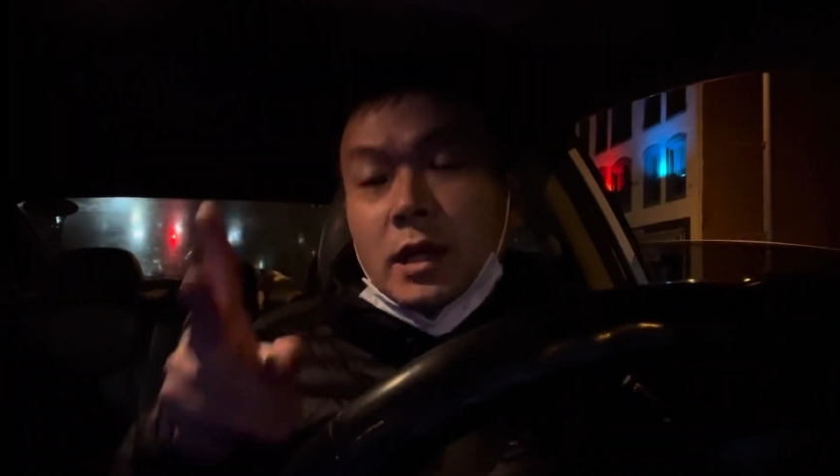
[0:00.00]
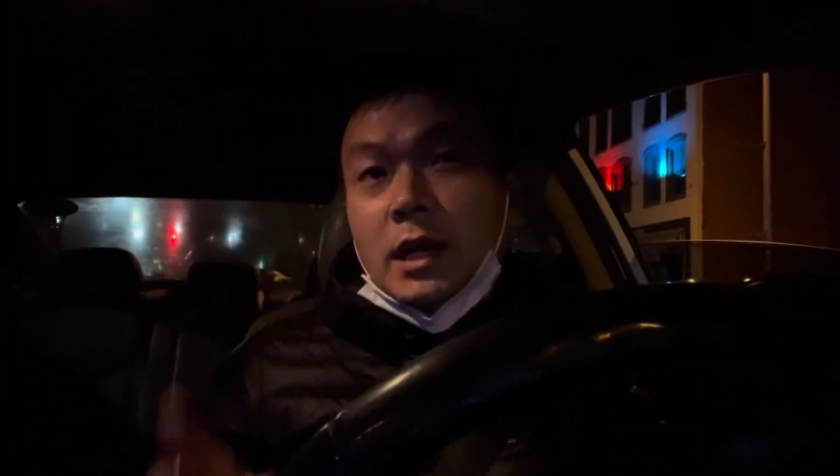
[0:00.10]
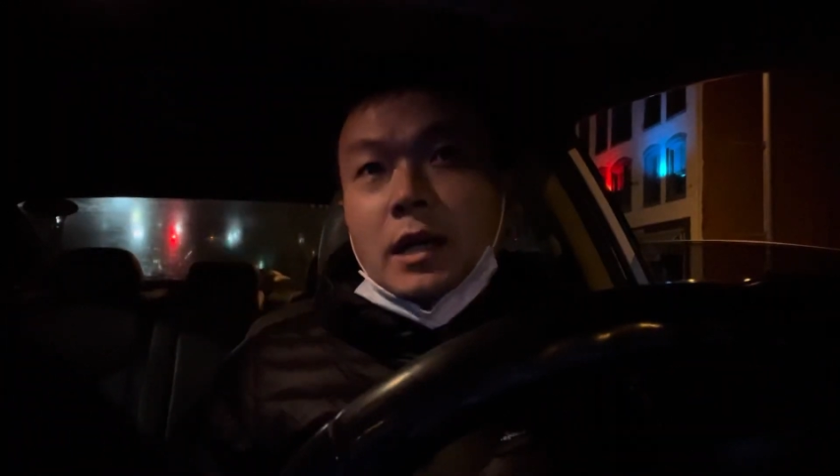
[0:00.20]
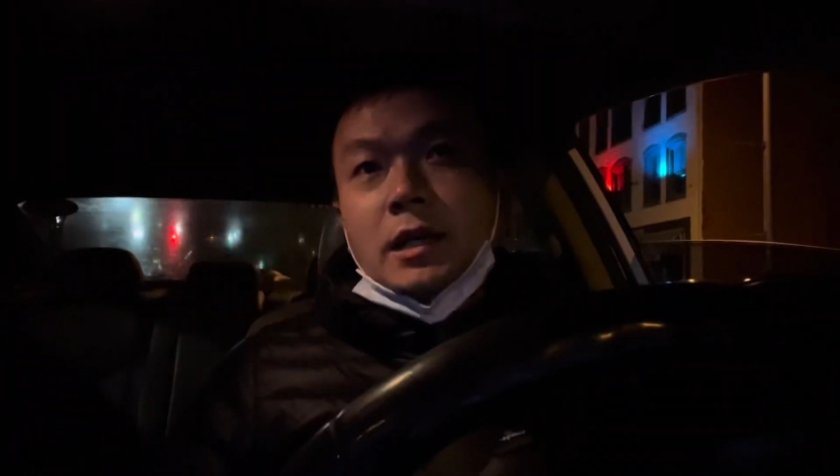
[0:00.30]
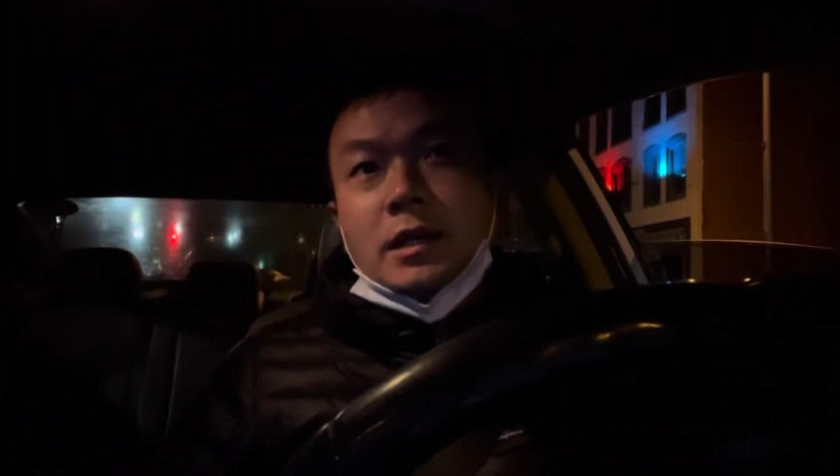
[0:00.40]

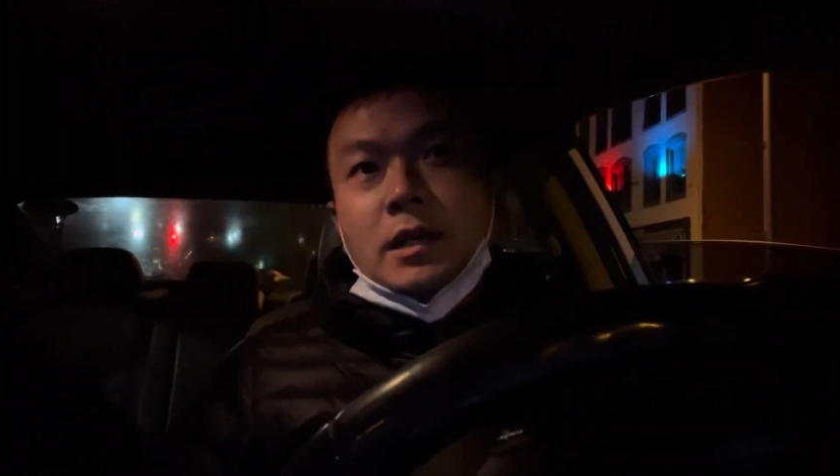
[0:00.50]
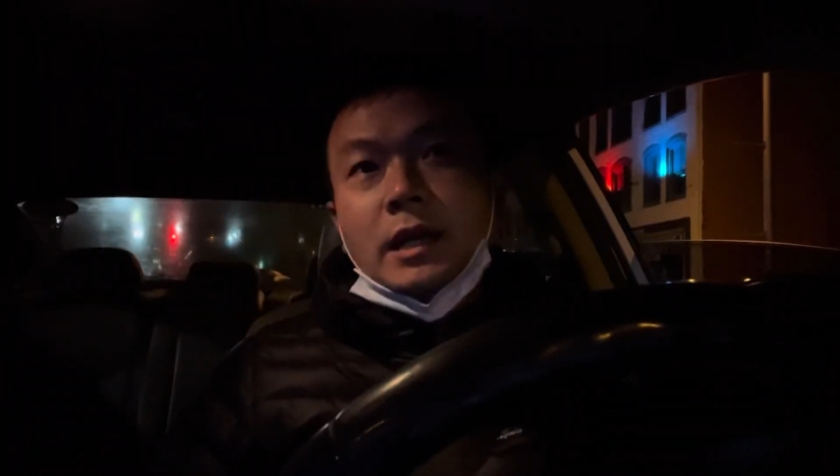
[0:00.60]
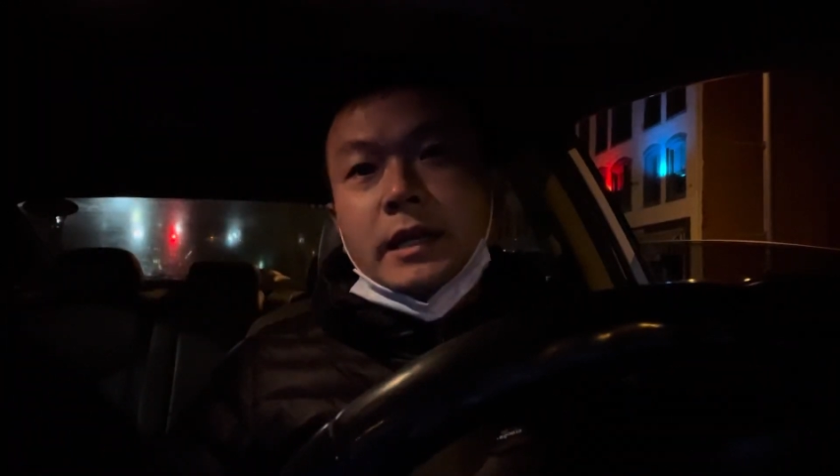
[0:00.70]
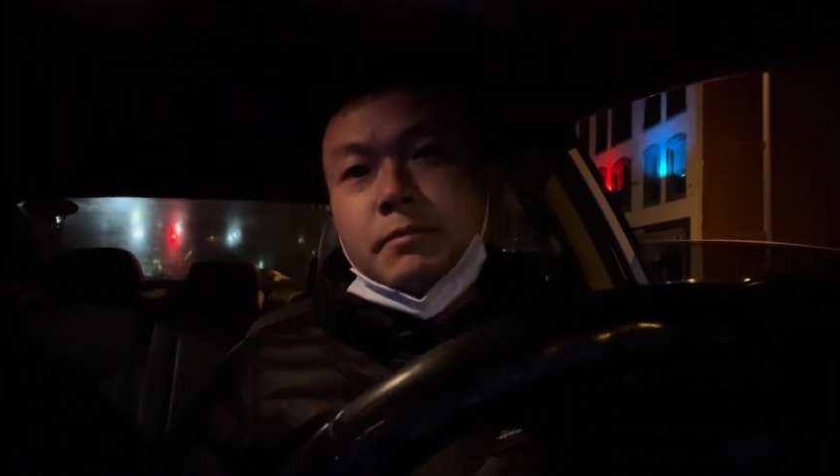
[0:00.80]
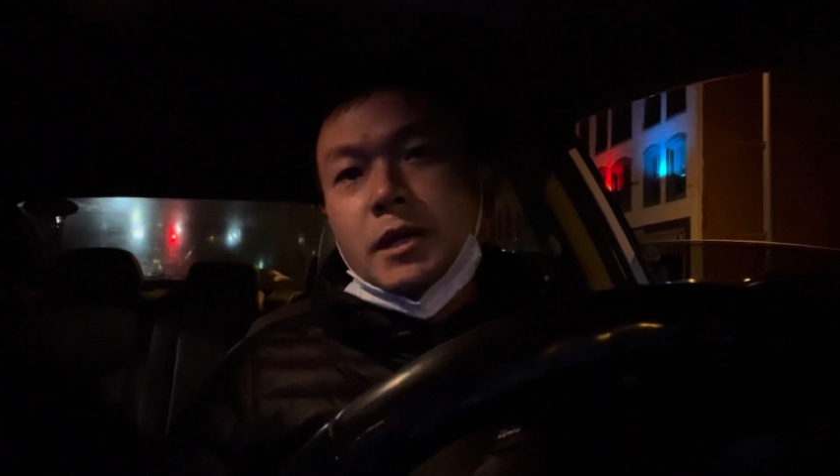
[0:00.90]
Uh,
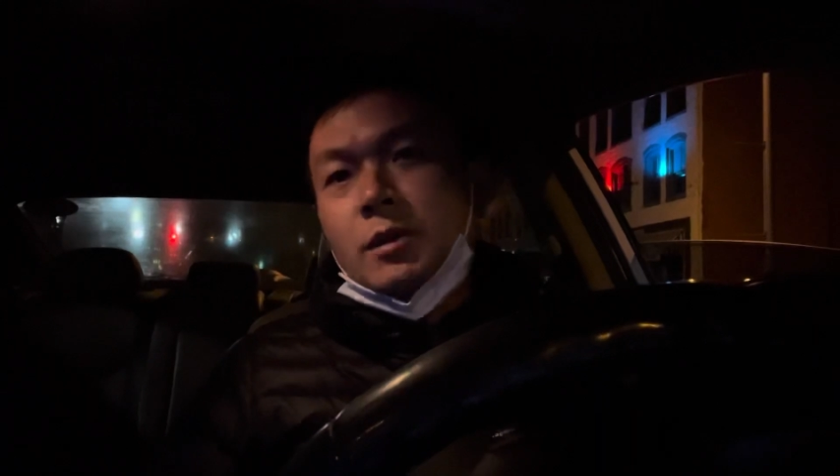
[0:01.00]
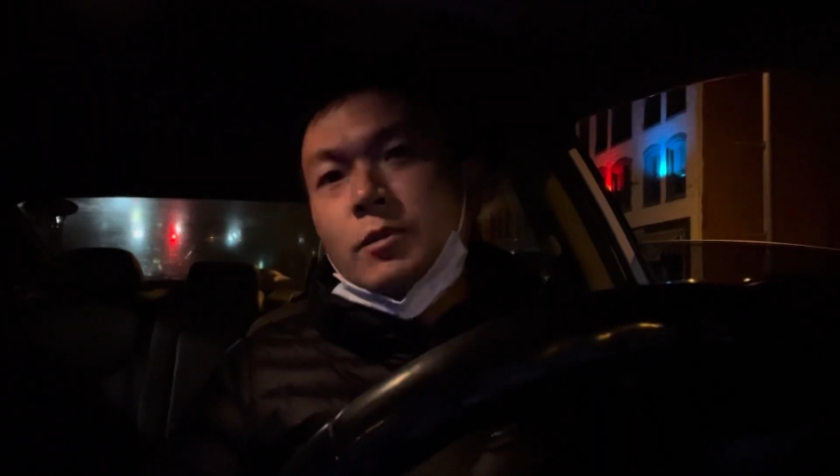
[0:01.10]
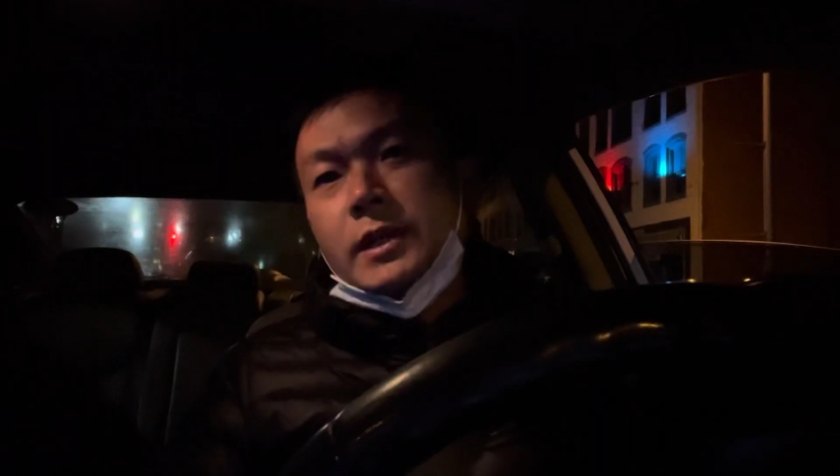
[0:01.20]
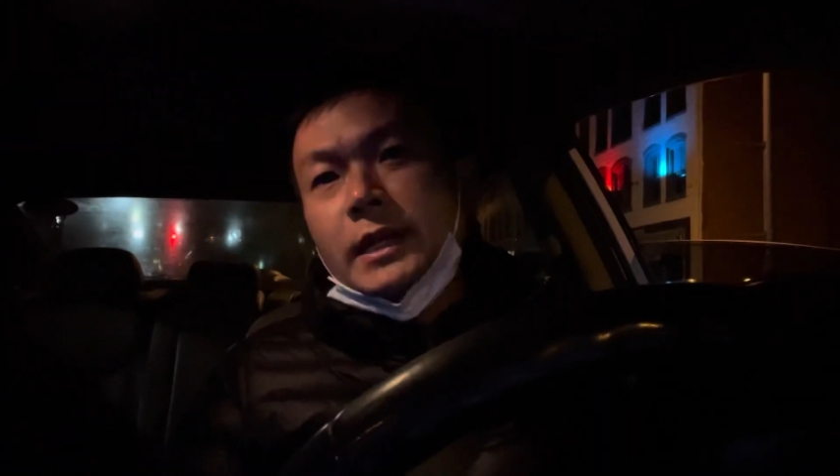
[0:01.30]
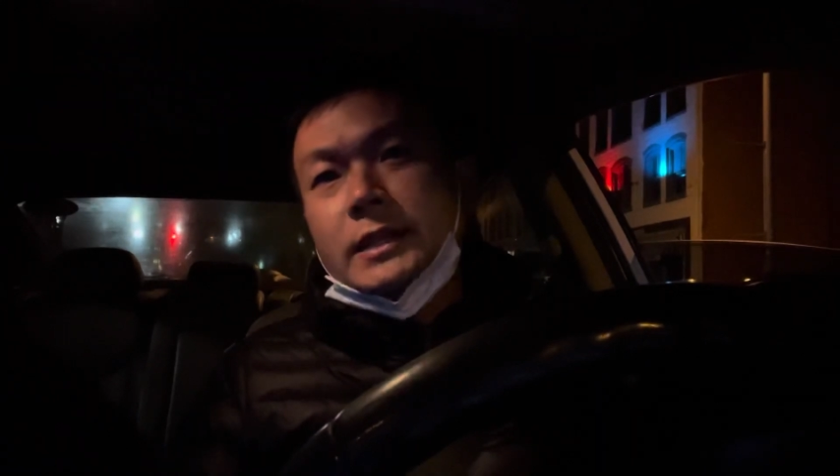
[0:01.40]
I did Part
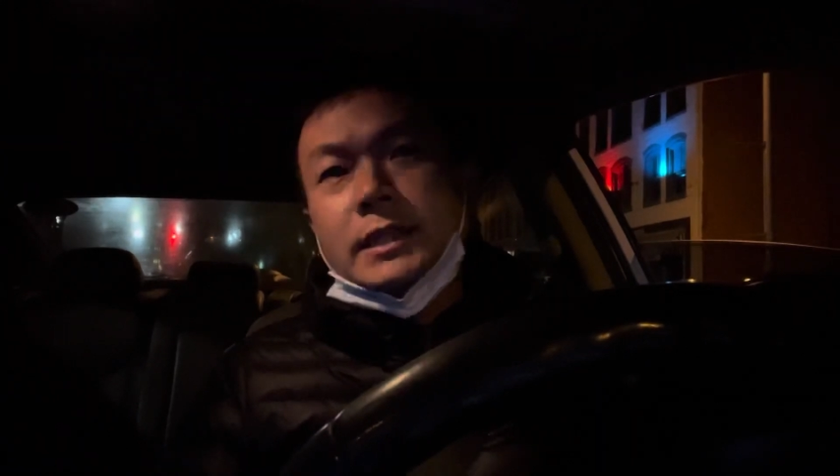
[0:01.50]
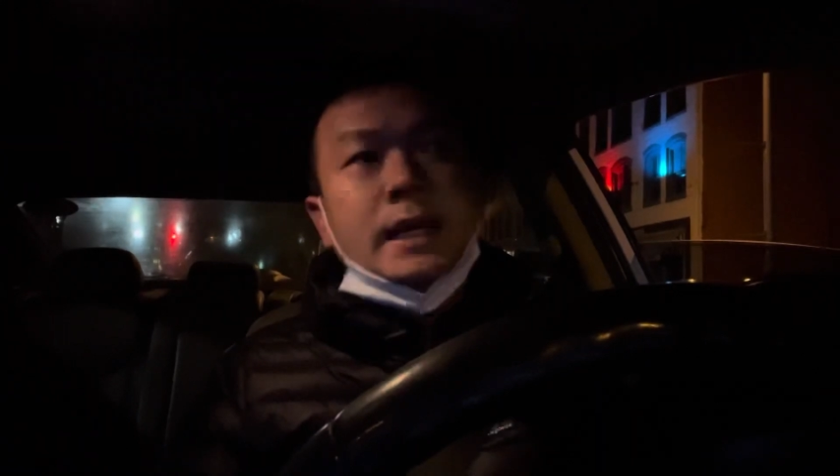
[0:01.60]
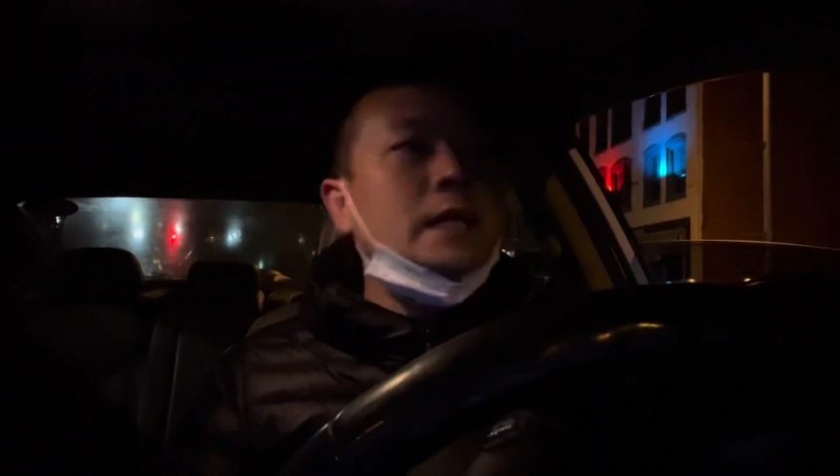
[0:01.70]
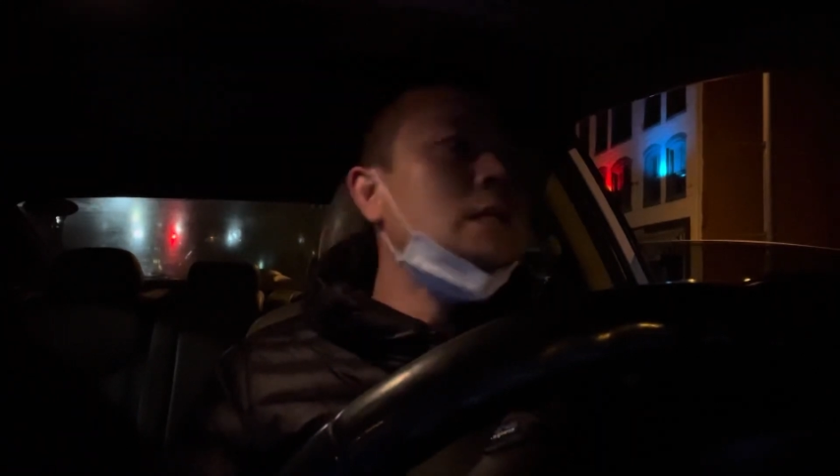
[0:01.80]
1 yesterday.